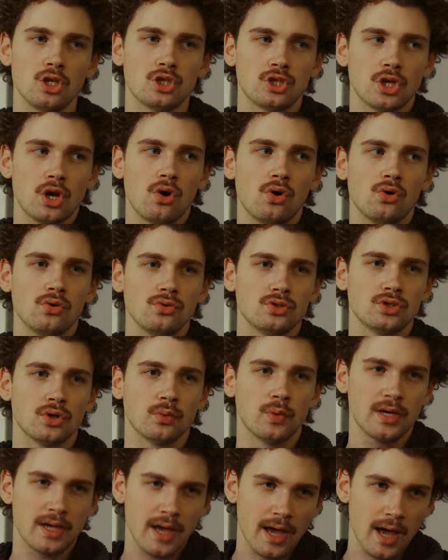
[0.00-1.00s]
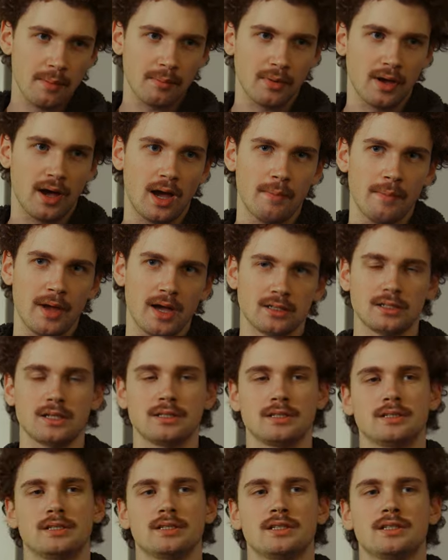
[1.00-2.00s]
So to recap, IMAX
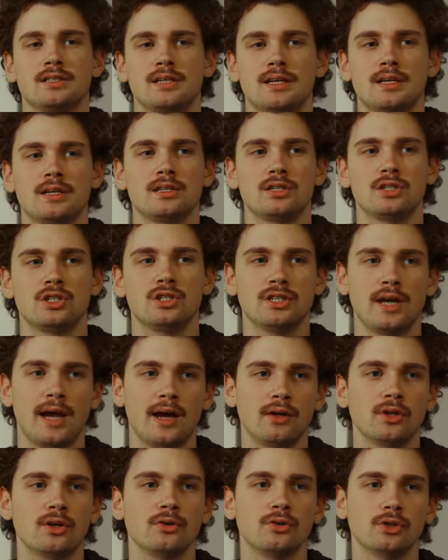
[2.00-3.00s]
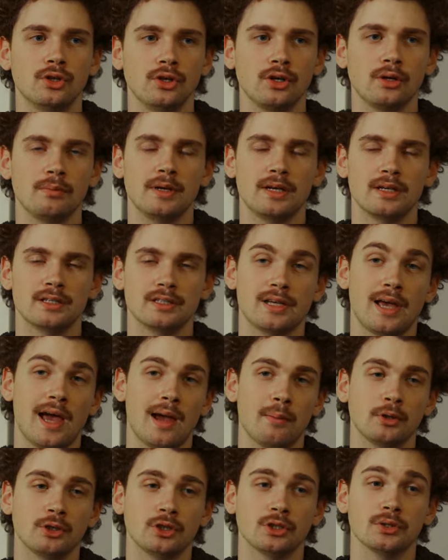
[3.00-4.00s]
has a distinct shallow look because the
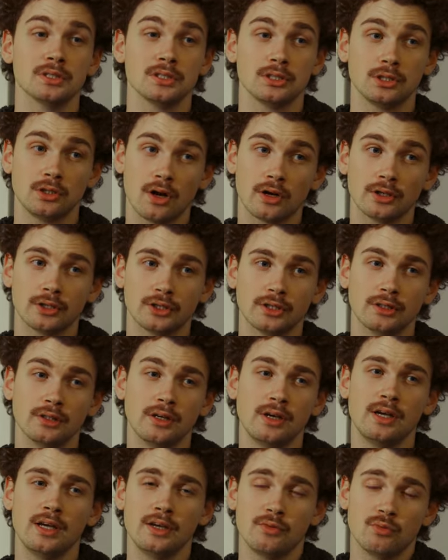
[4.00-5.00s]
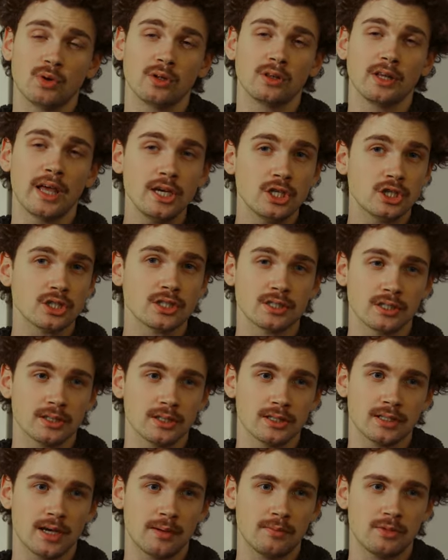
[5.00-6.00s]
aperture is larger in relation to the
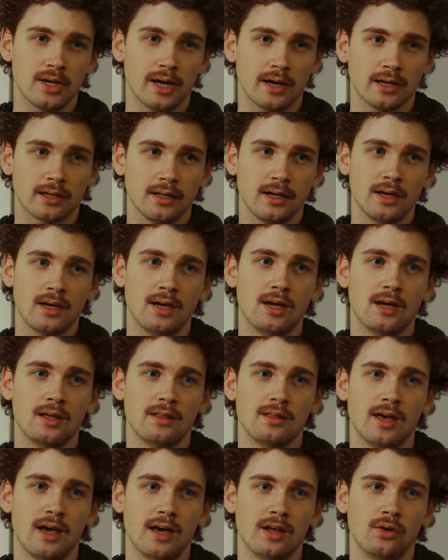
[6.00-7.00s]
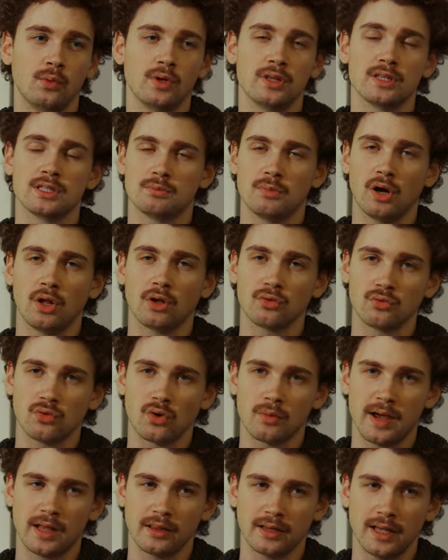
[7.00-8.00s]
subject than with smaller
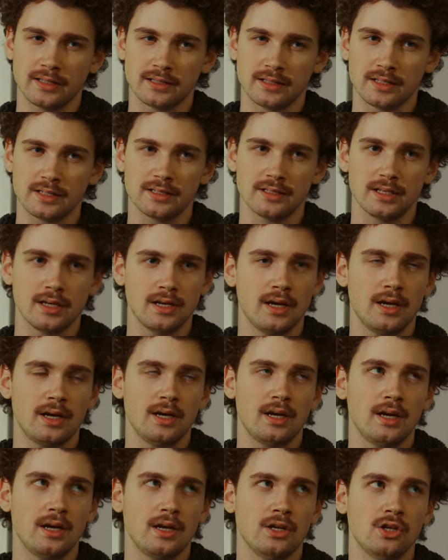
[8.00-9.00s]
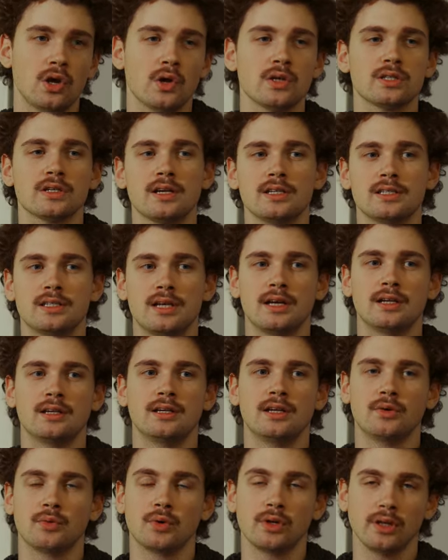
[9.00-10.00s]
format lenses. Notice I said
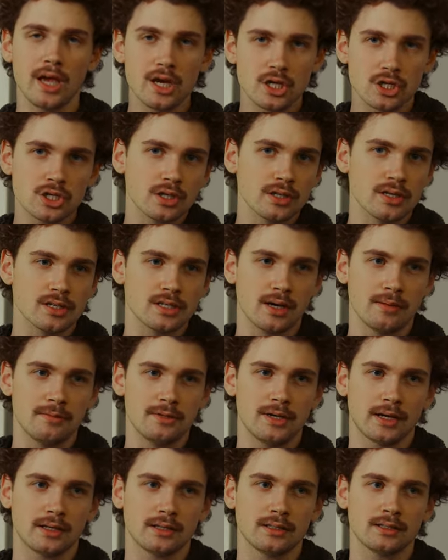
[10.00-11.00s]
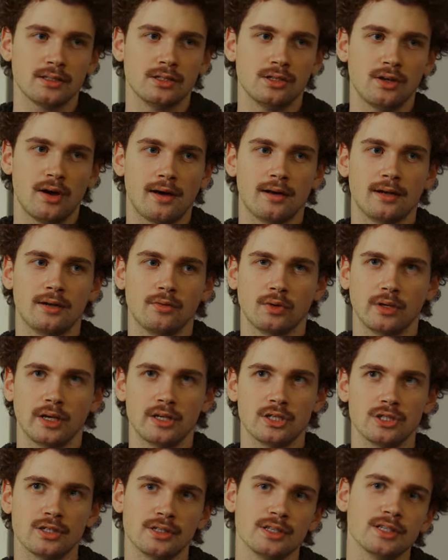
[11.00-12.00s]
in relation to the subject, not in
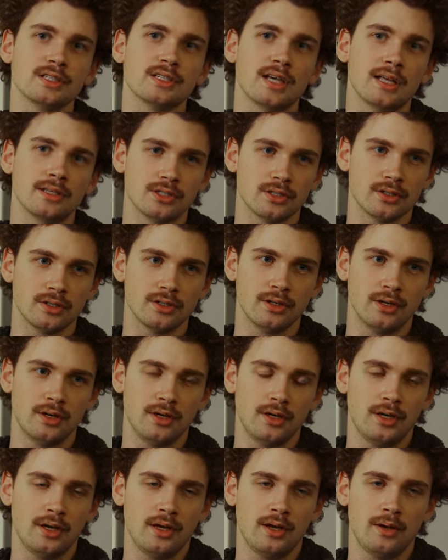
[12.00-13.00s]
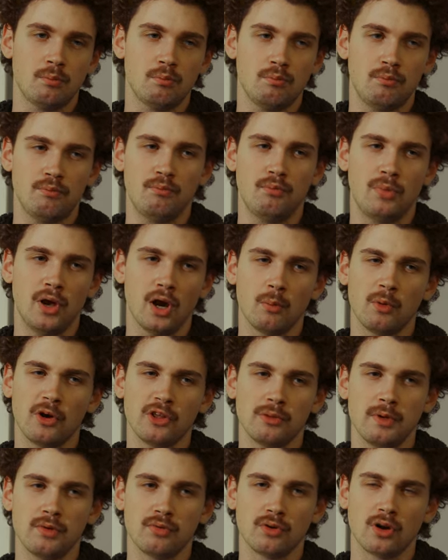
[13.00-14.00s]
relation to the sensor. Bear
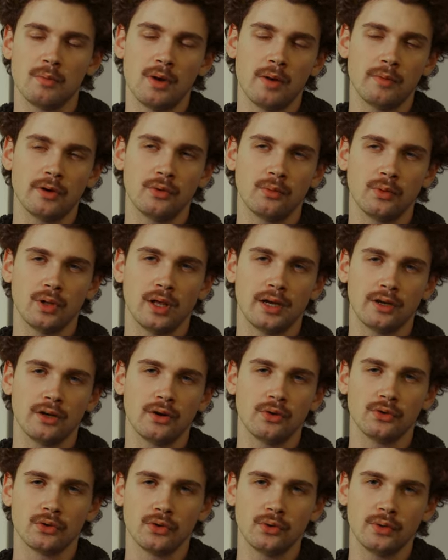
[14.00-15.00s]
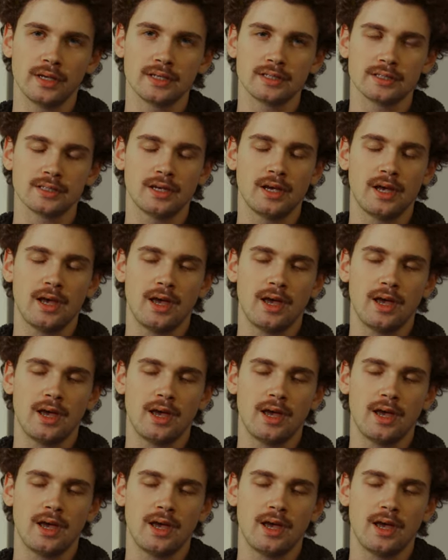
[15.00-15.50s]
with me for a moment while I go through this.